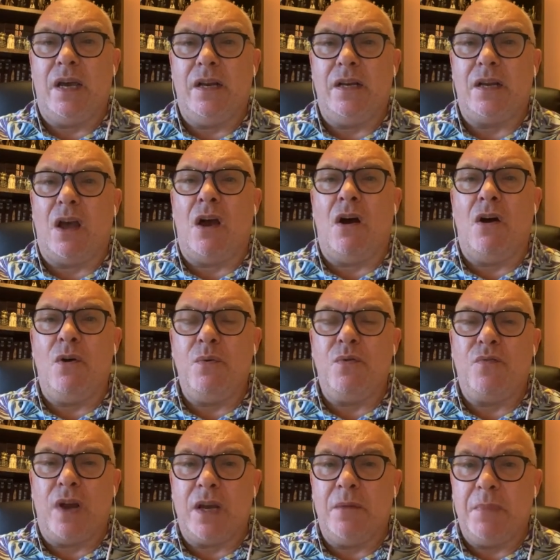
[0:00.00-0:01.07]
And I
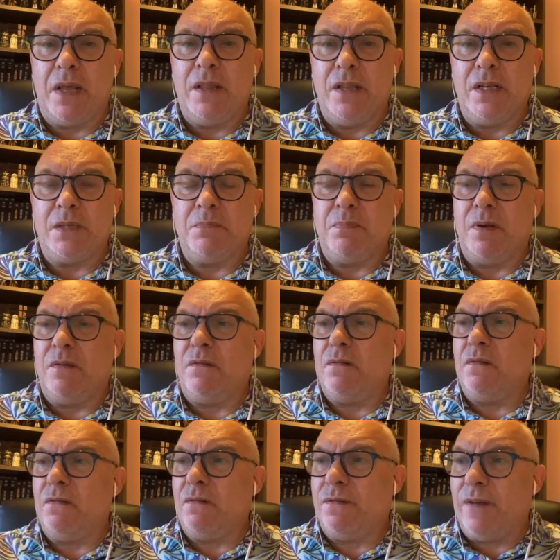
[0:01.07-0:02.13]
would recommend this
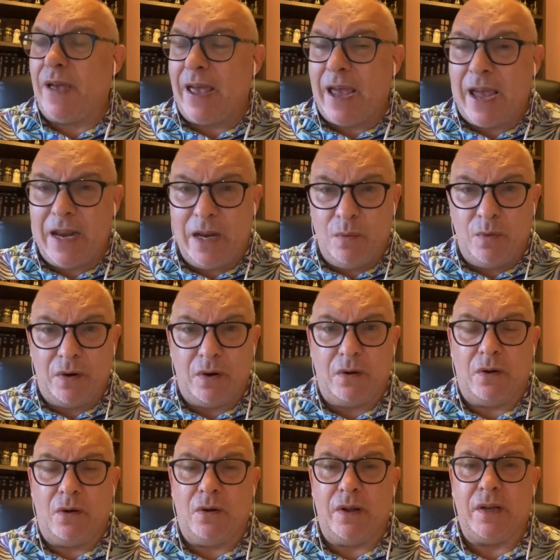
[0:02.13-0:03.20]
for anyone
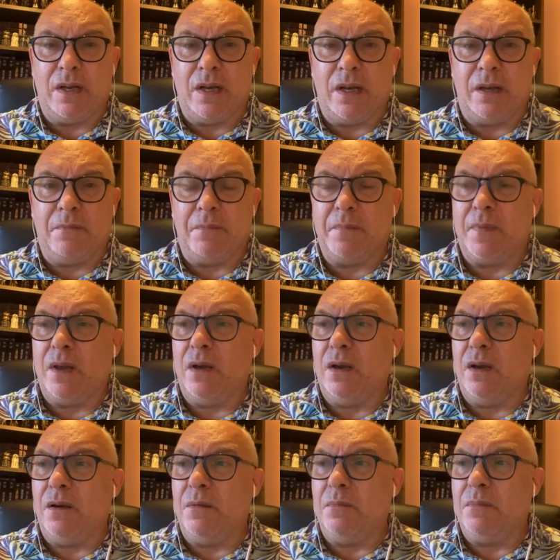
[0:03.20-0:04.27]
on holiday,
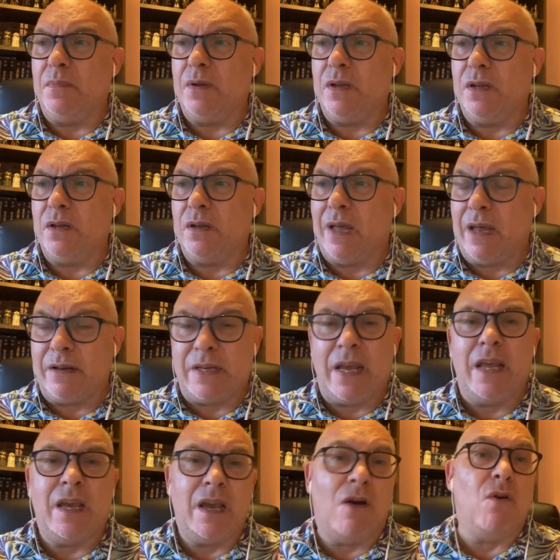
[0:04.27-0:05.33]

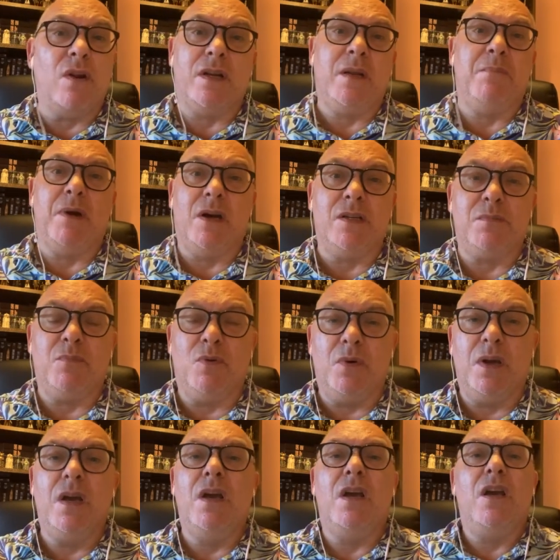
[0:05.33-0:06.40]
take a holiday
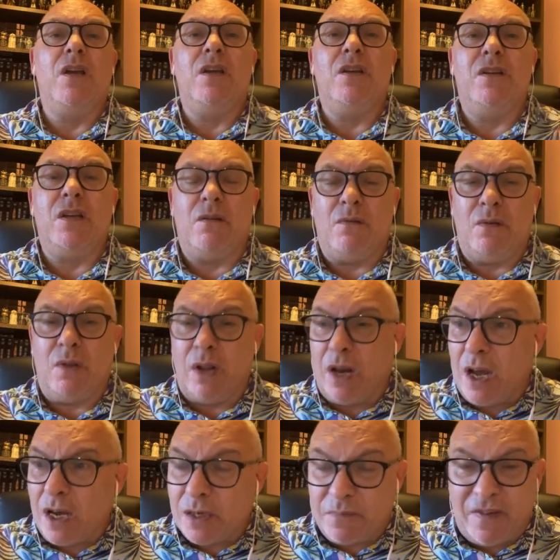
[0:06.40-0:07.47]
passport. The
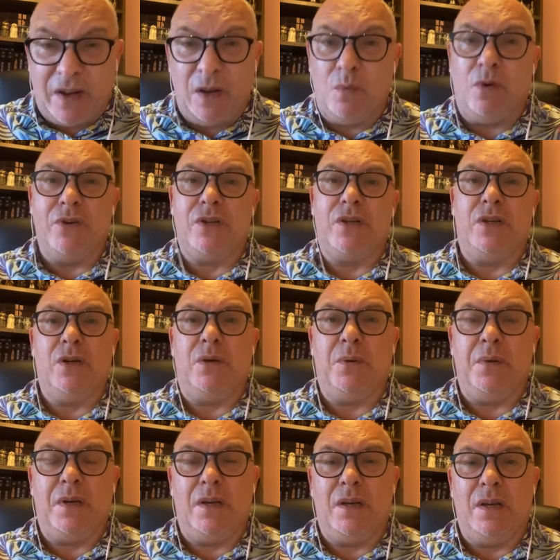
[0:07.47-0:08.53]
last thing you want to
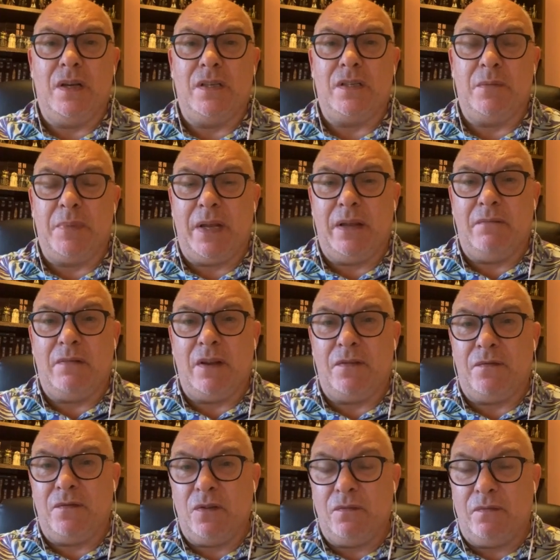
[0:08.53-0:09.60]
do is to be,
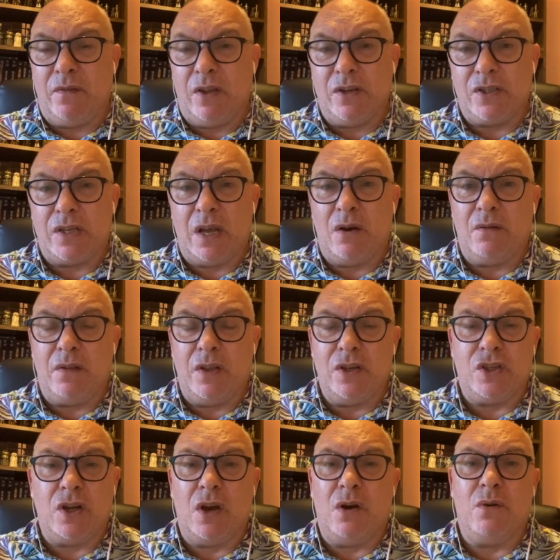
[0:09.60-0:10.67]
if your
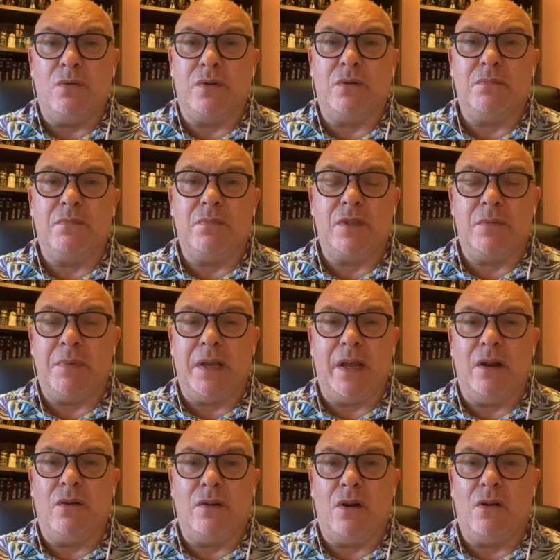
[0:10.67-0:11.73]
child to
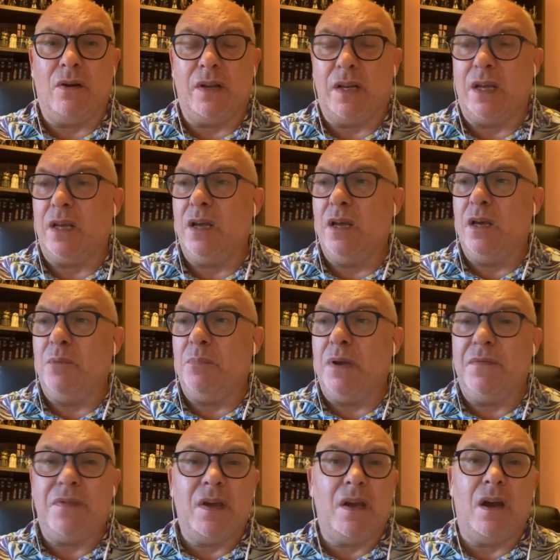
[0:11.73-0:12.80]
be ill on holiday.
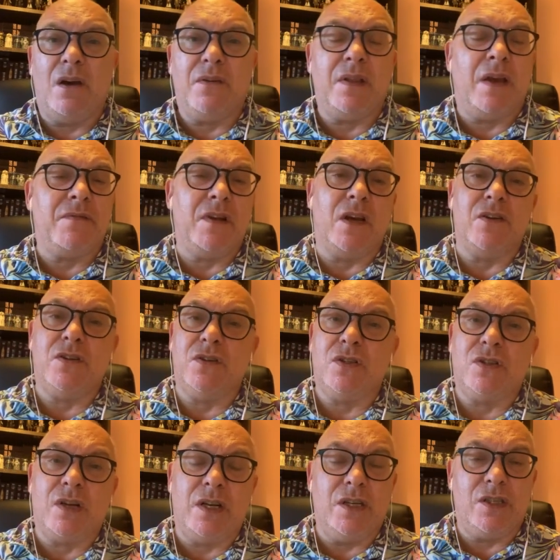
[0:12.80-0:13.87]
But if they are and they have to go
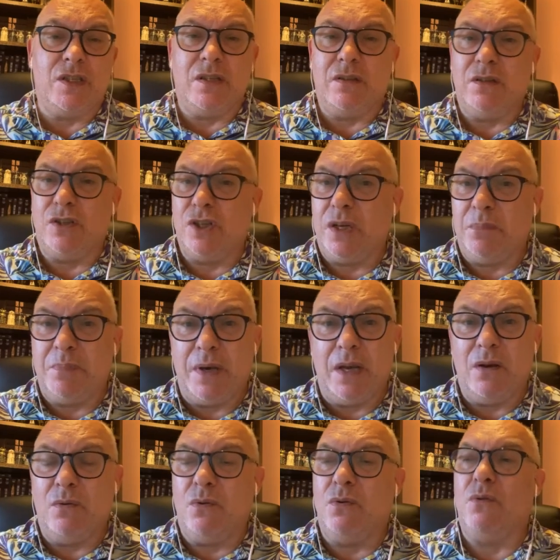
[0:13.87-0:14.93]
to a strange
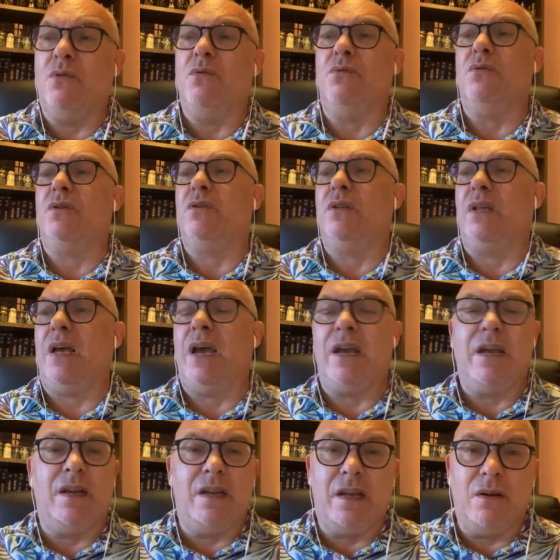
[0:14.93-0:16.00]
GP or to the
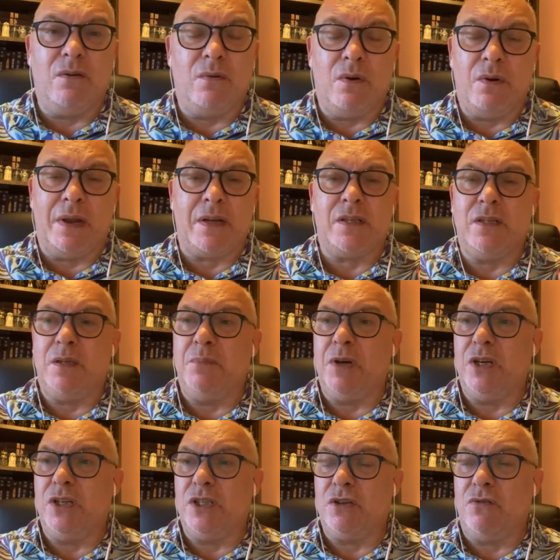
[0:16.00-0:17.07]
A&E or accident
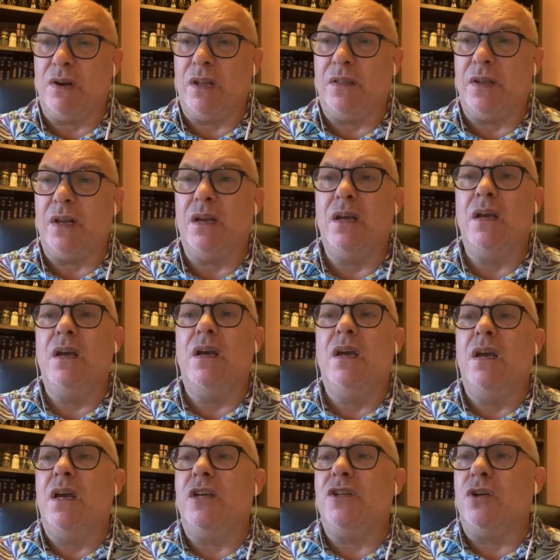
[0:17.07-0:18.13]
emergency or anything,
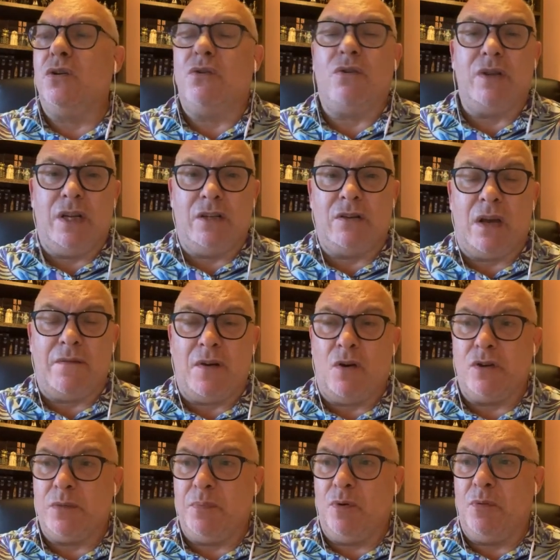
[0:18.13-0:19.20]
it's a good idea to have a
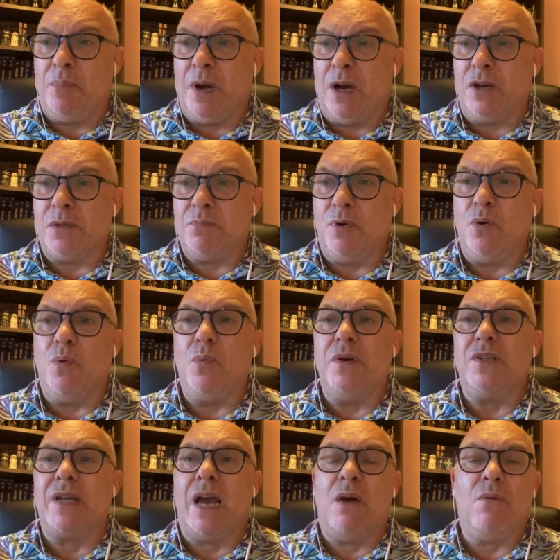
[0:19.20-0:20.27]
hospital passport
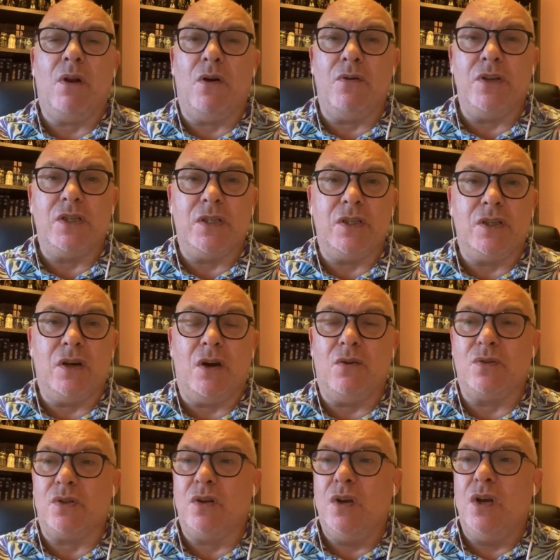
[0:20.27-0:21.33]
which outlines the
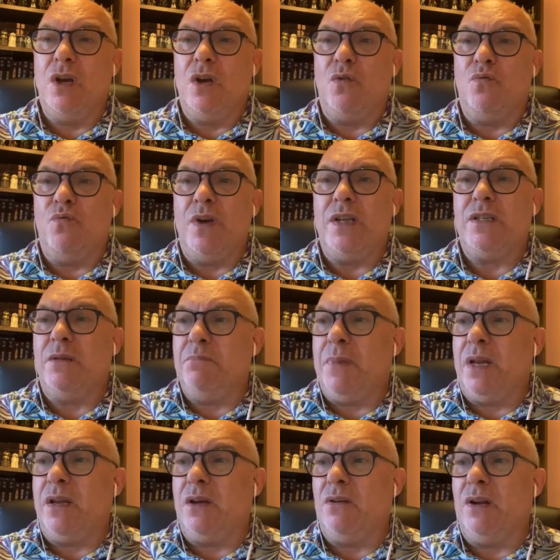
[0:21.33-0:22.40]
child's
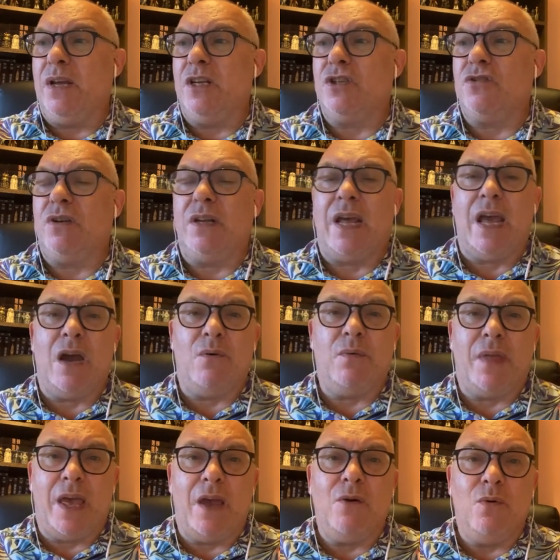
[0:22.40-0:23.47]
recent medical history and
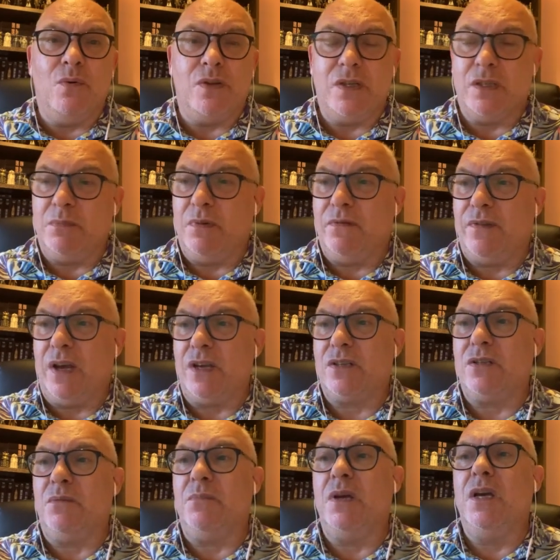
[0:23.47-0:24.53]
how their autism
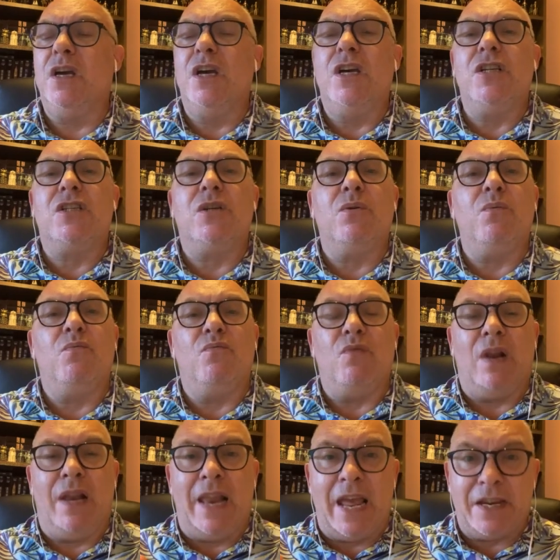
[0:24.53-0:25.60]
affects them, to
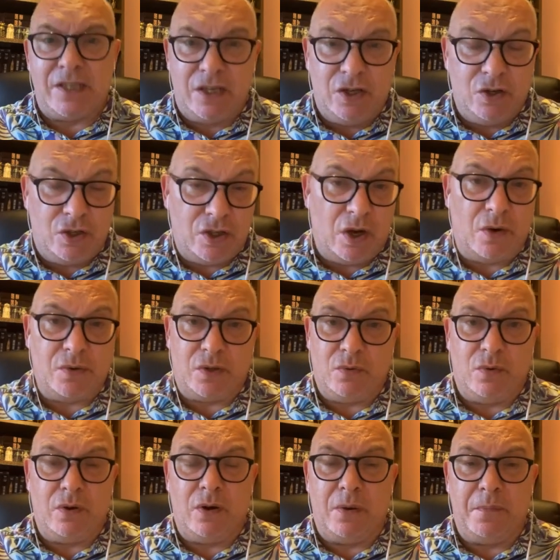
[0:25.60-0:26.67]
lessen your
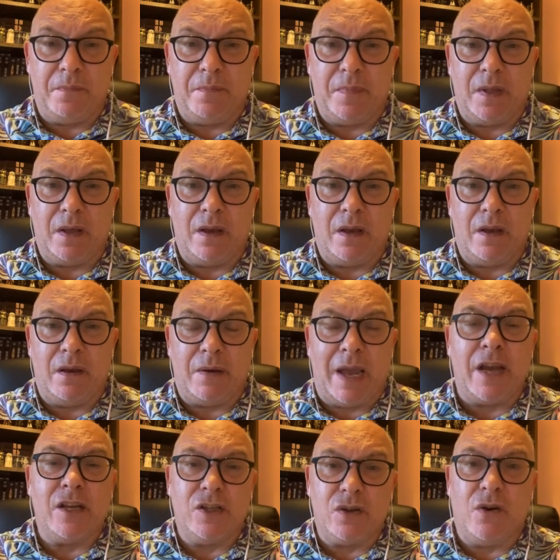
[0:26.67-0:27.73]
child's
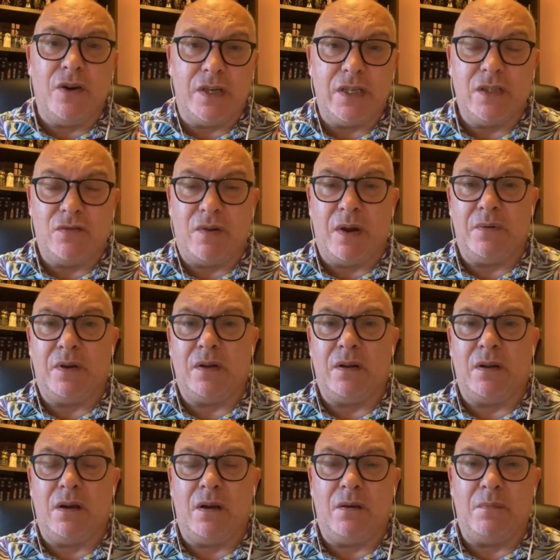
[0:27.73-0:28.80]
anxieties around
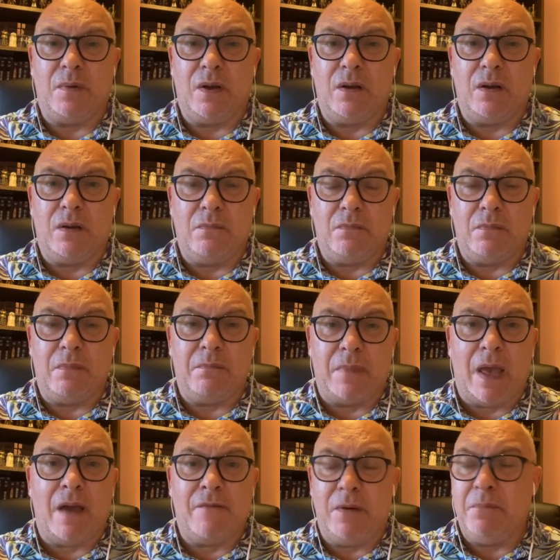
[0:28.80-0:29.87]

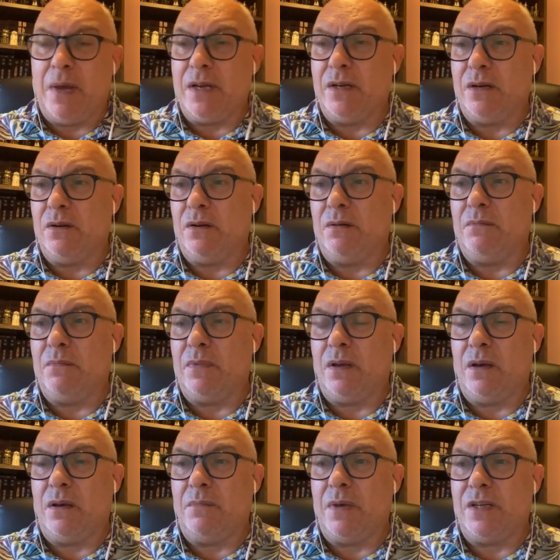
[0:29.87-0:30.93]
having medical
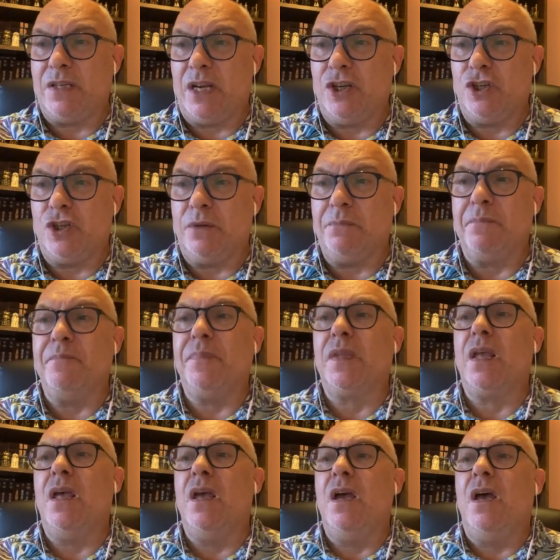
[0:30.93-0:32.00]
attention.
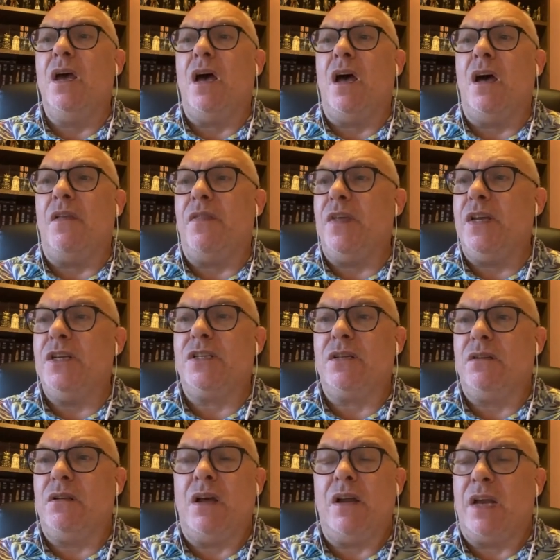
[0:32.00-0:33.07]

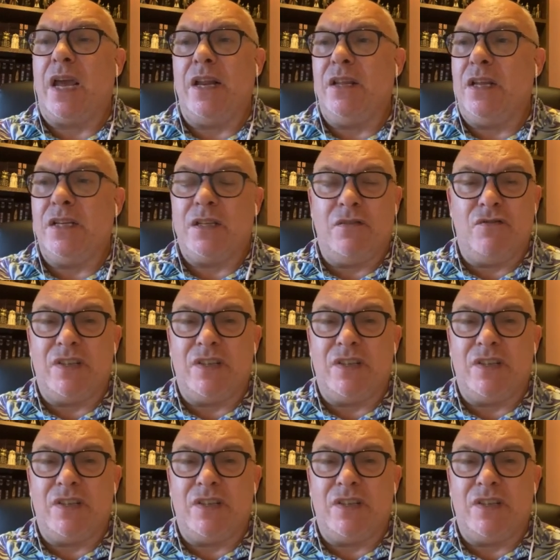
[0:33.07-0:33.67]
These can